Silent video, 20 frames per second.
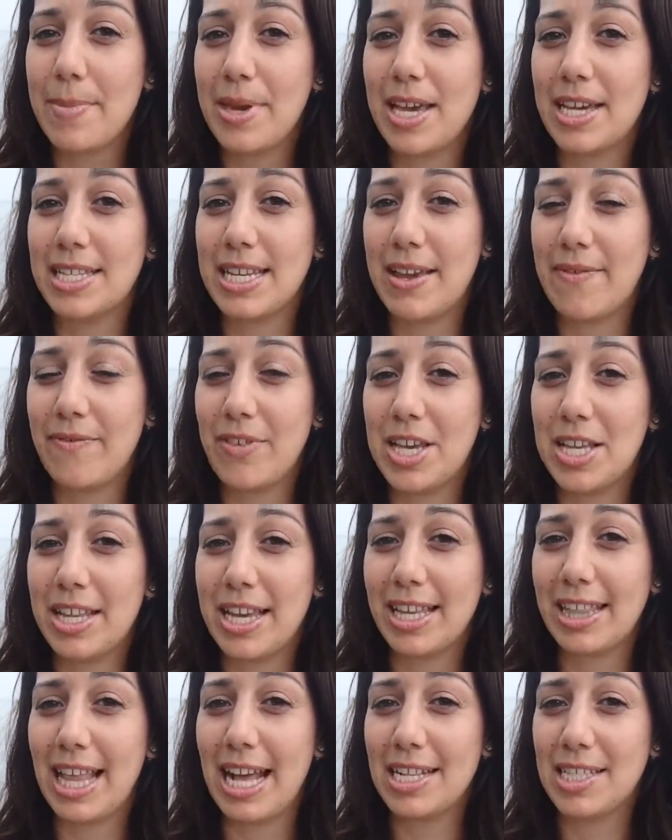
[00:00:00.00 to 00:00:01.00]
because I feel
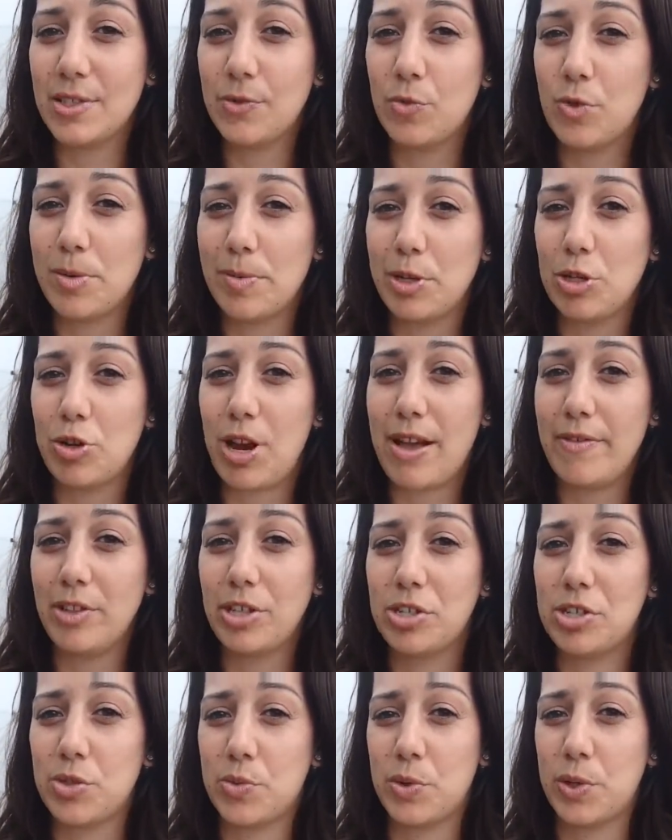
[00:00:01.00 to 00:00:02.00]
like lots of women
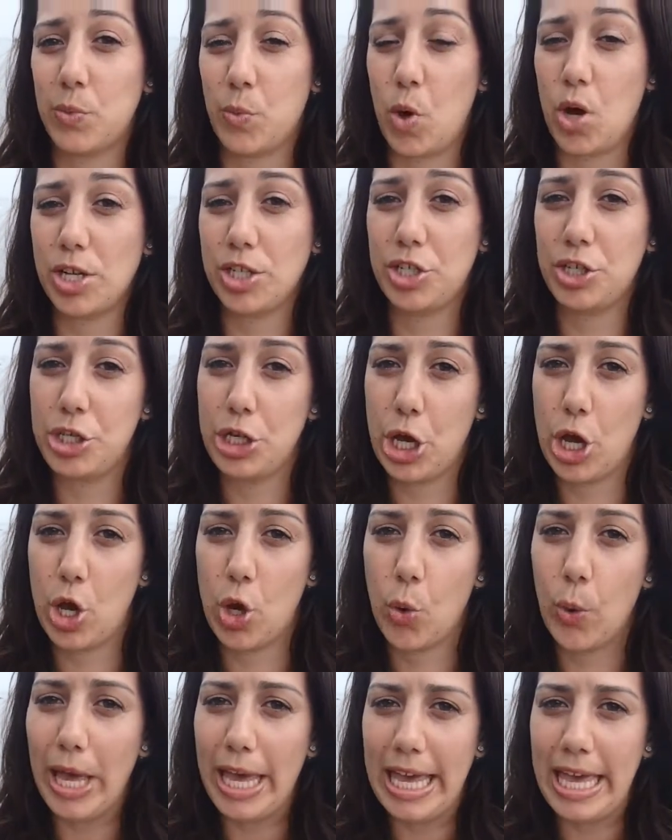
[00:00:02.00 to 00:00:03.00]
travelers would want to know